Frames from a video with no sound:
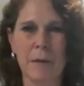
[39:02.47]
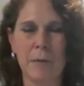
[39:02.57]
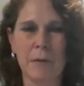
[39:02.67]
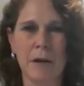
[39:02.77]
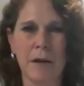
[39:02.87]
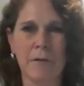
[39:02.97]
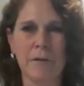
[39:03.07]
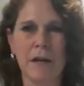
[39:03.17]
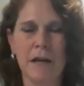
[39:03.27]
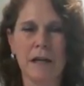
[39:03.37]
people who
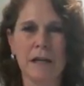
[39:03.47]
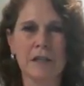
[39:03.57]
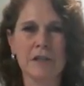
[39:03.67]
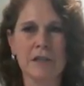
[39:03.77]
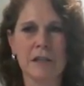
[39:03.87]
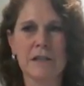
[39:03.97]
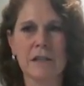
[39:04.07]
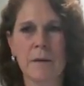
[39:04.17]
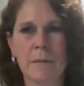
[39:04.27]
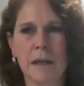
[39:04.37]
have conditioned
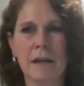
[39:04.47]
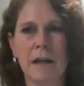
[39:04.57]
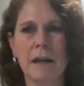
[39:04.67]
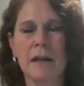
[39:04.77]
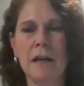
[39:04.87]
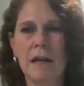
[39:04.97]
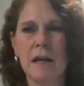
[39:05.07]
insomnia. And